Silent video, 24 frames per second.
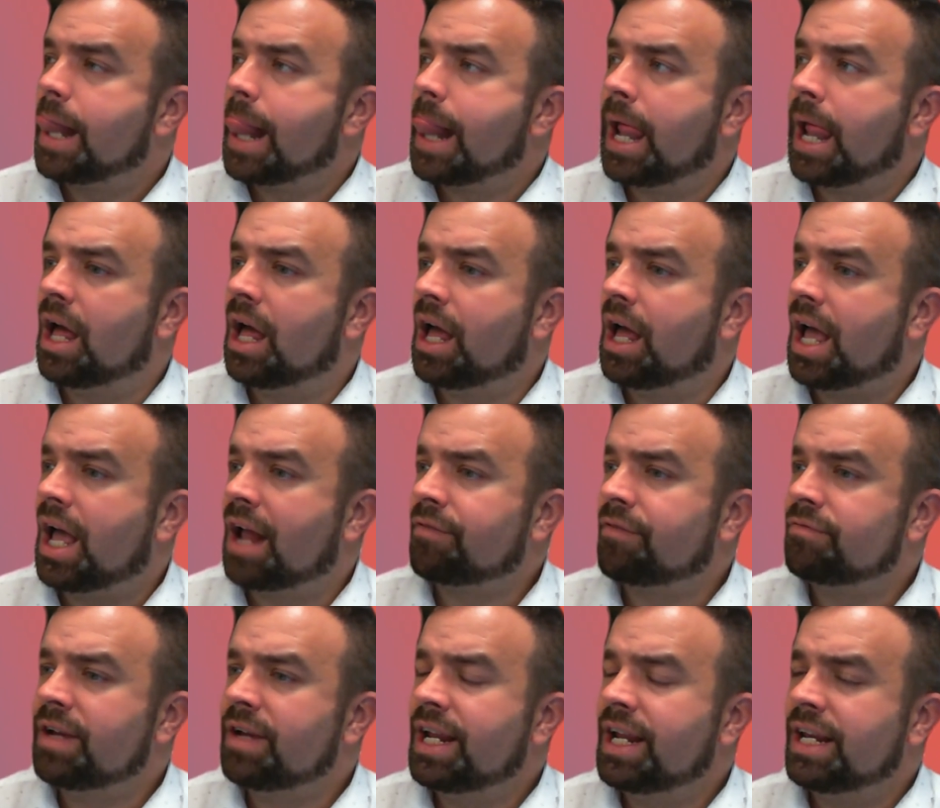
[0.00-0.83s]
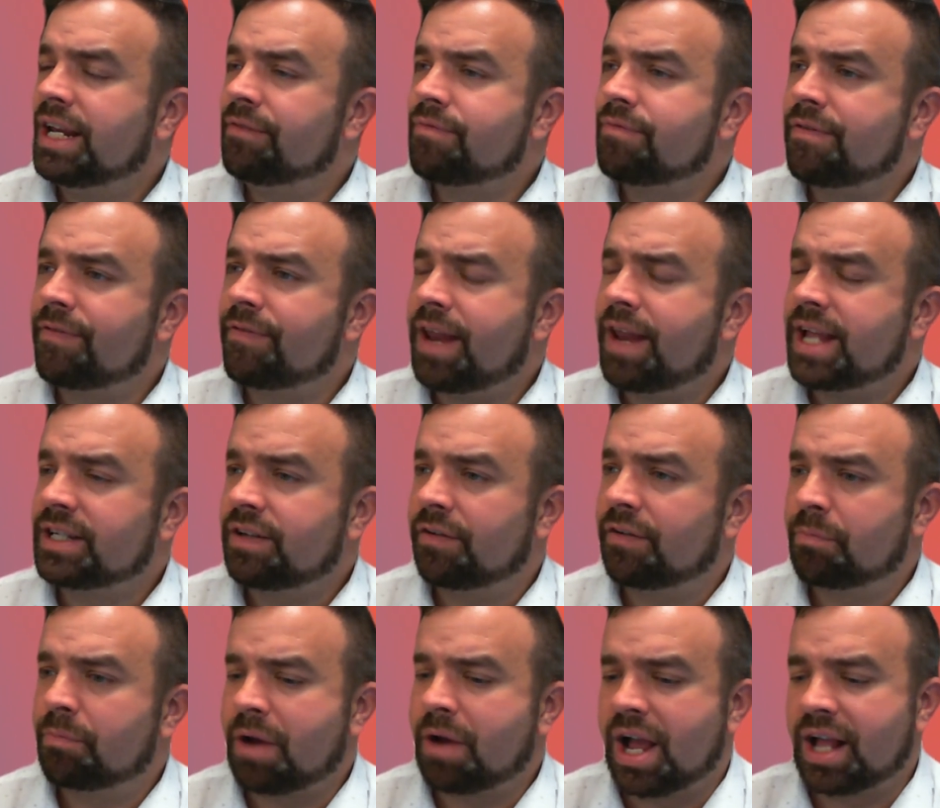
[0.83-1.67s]
And really,
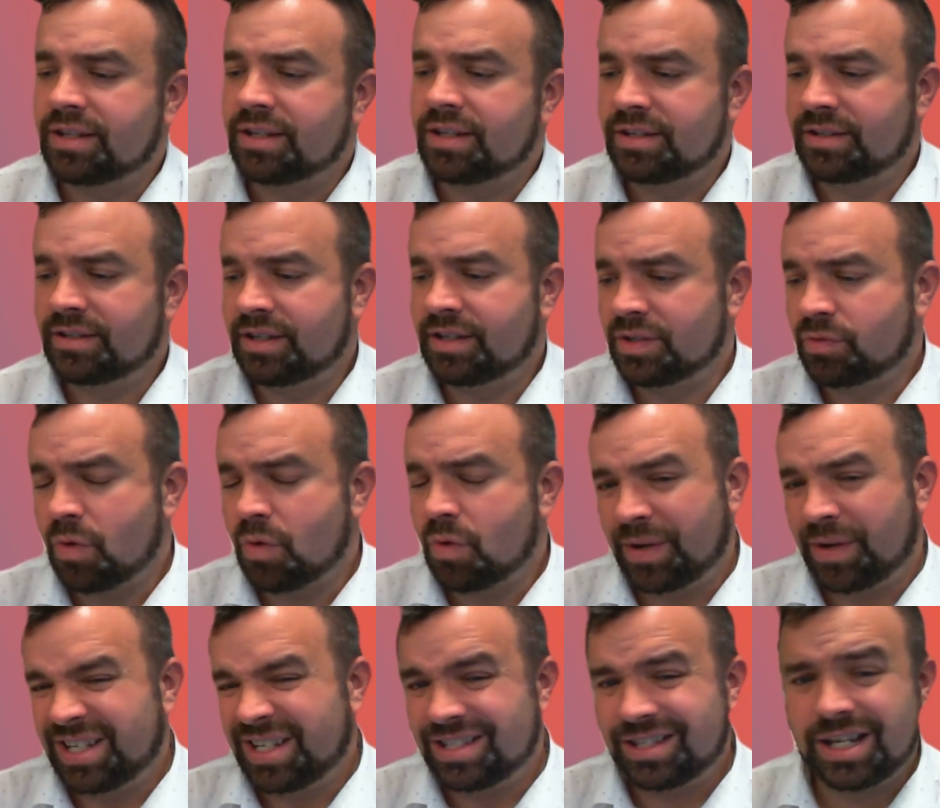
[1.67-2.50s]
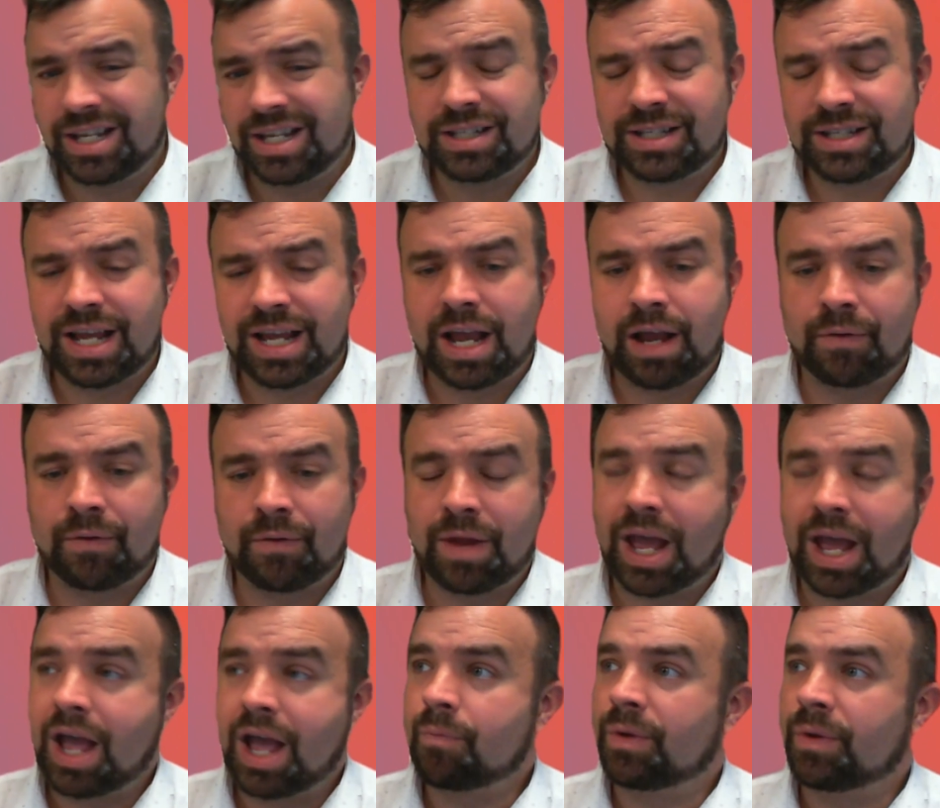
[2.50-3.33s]
reflective practice is where we sit
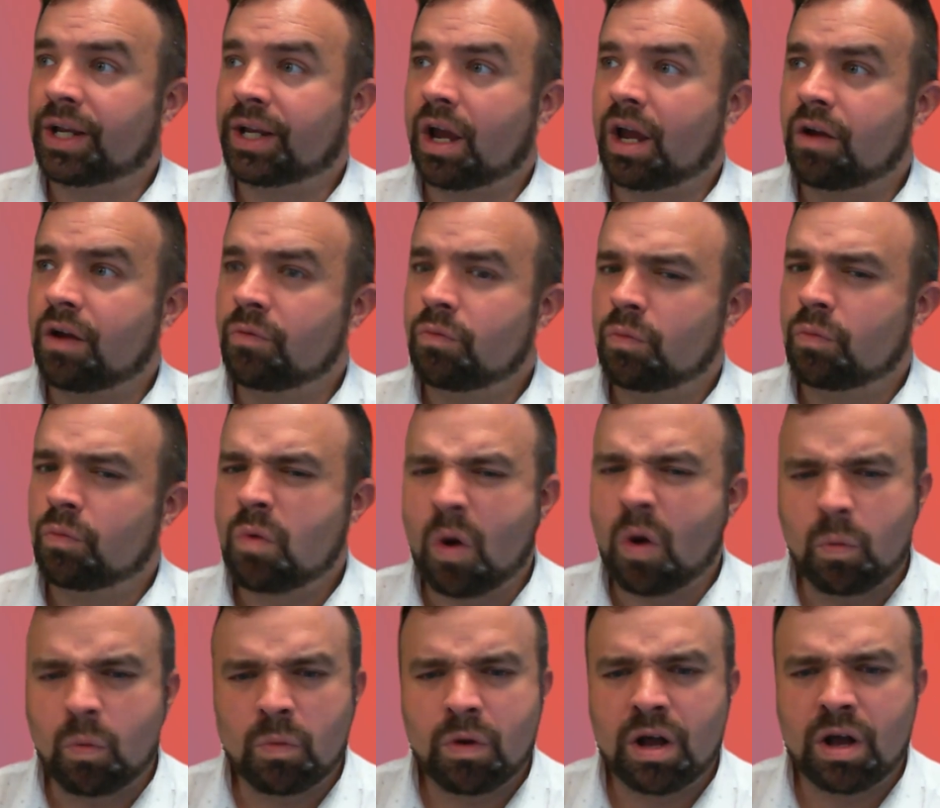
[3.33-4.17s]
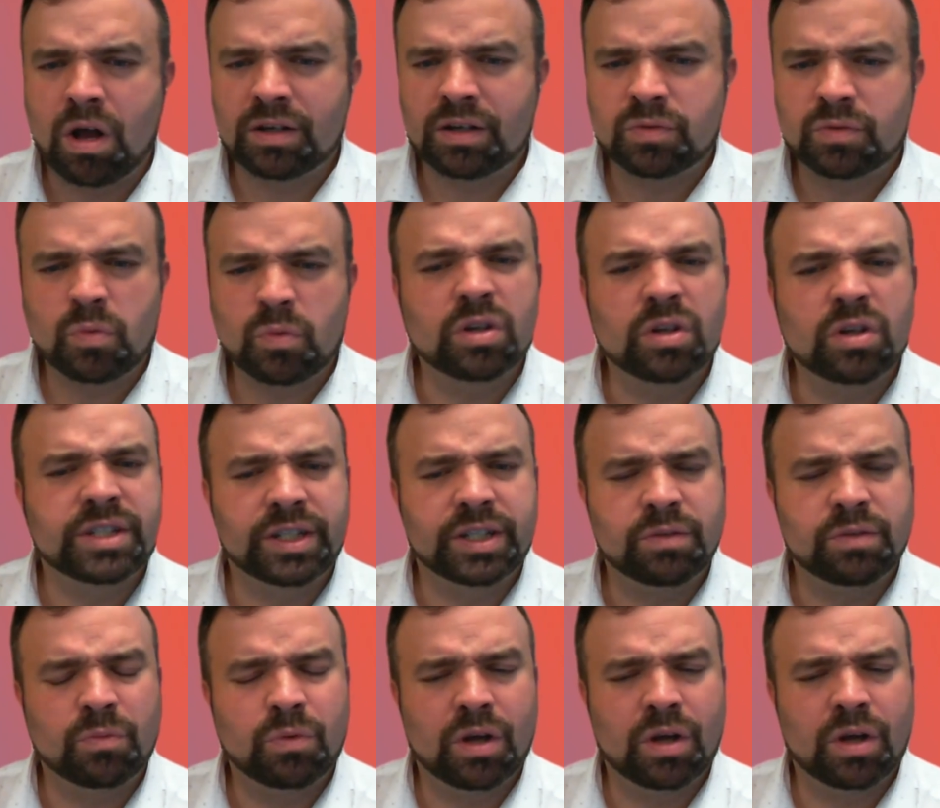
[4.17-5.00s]
down and we go, what worked, what
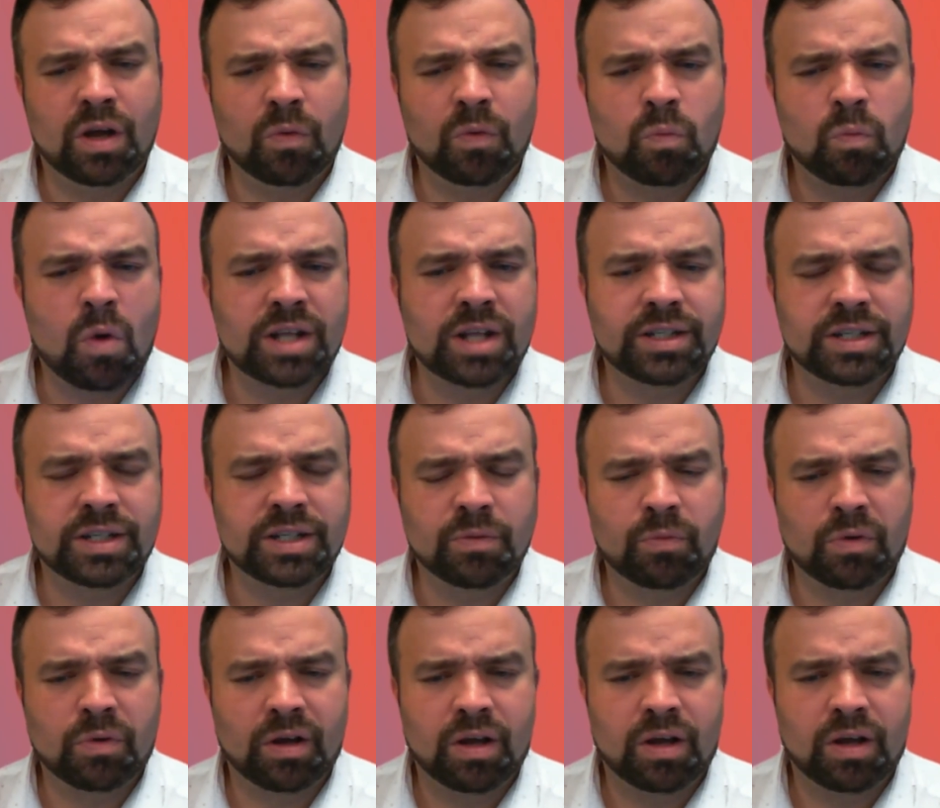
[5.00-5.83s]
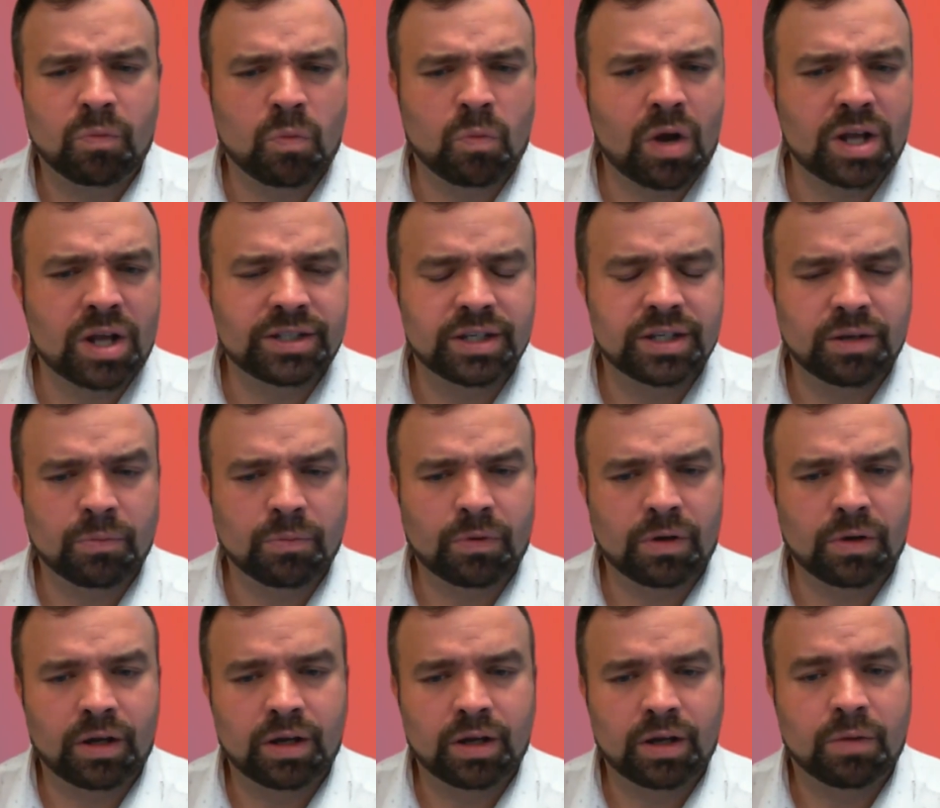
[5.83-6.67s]
didn't work, why did it work, why didn't it
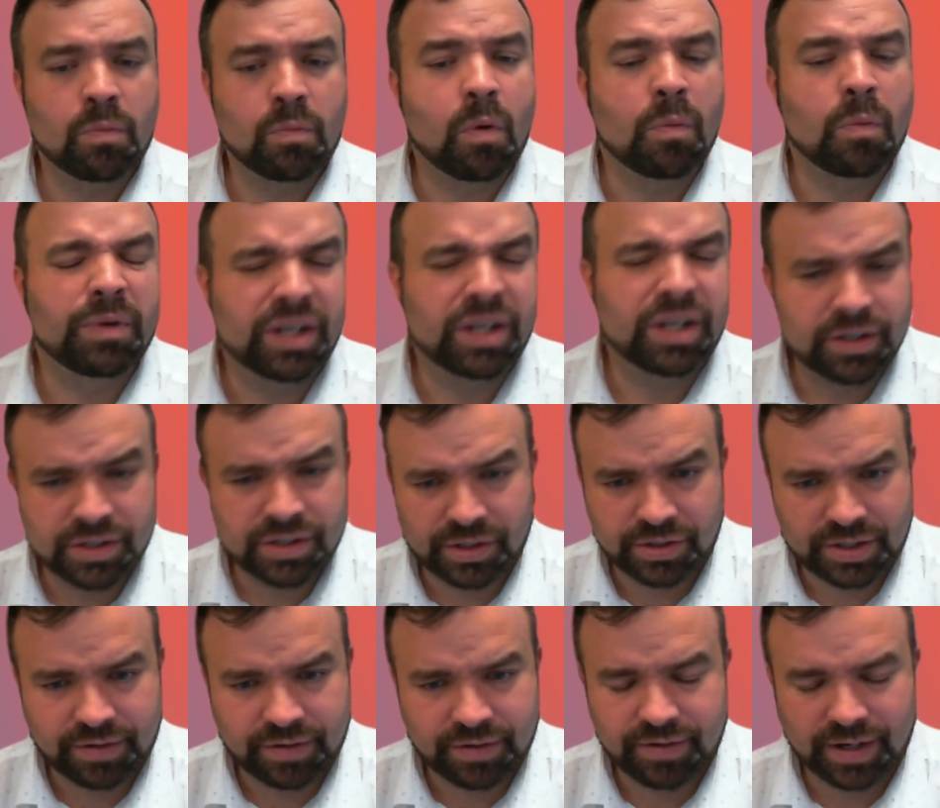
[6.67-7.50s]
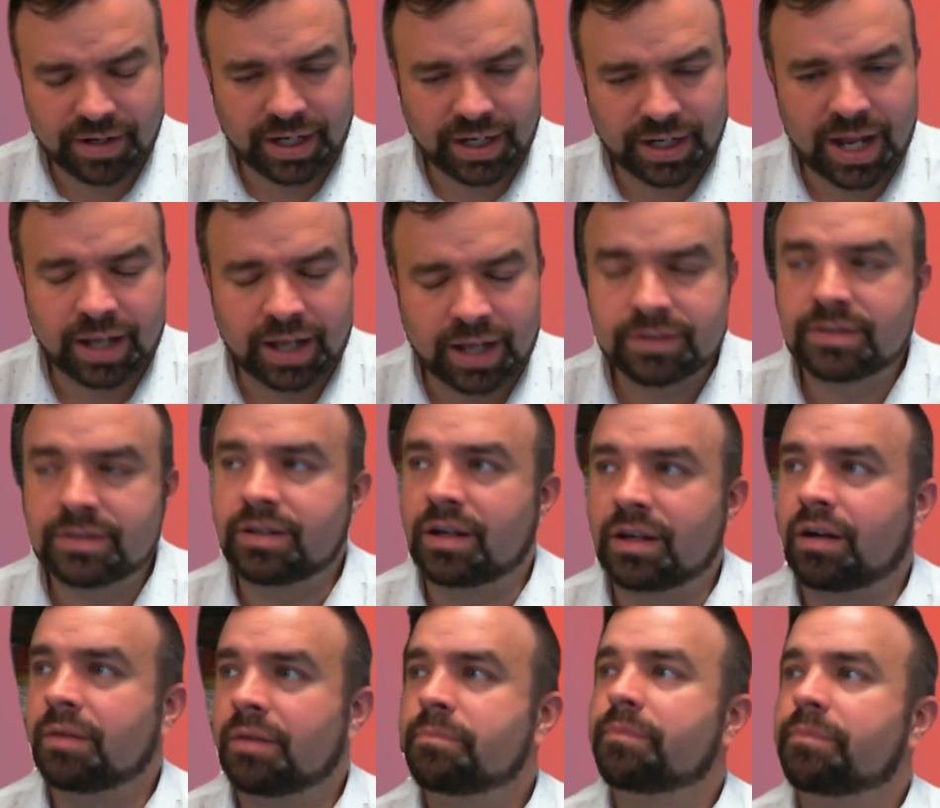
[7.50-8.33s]
work, and what we're going to do differently next
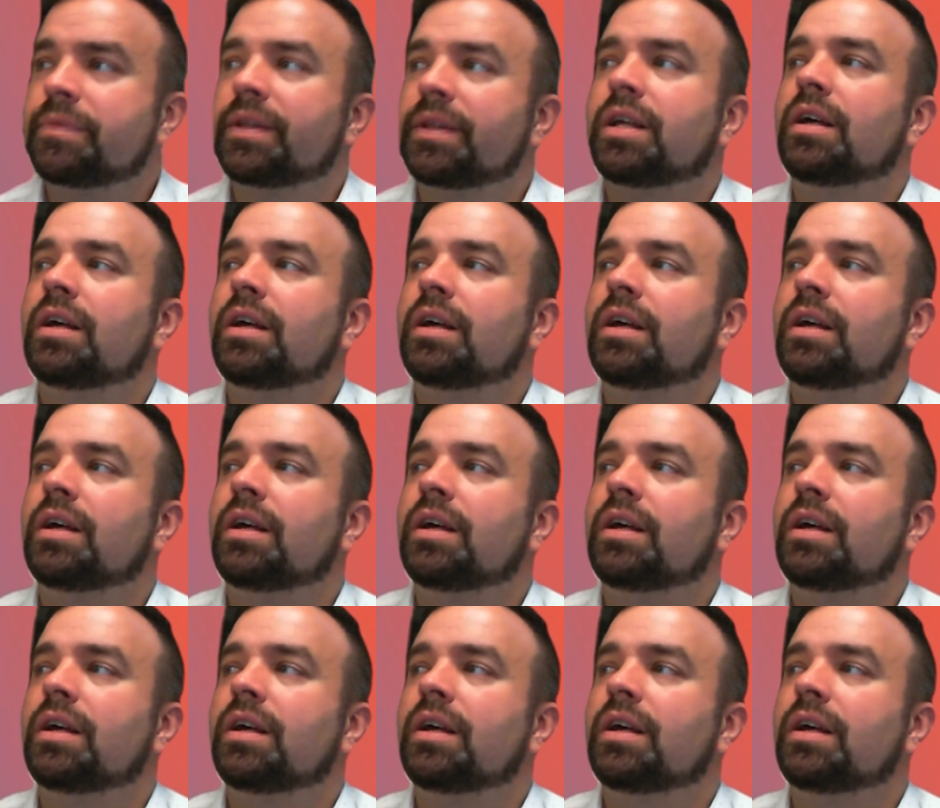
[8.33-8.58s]
time.